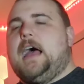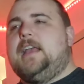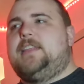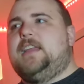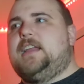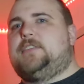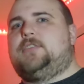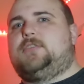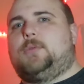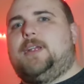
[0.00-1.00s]
I think as a
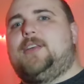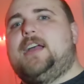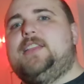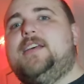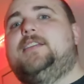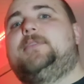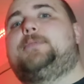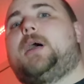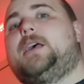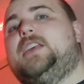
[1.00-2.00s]
storyline, this is
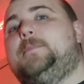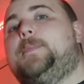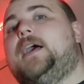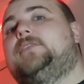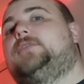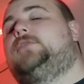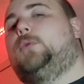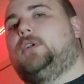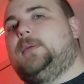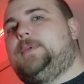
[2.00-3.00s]
probably the best
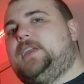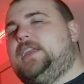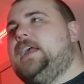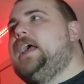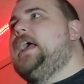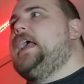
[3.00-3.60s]
story beat,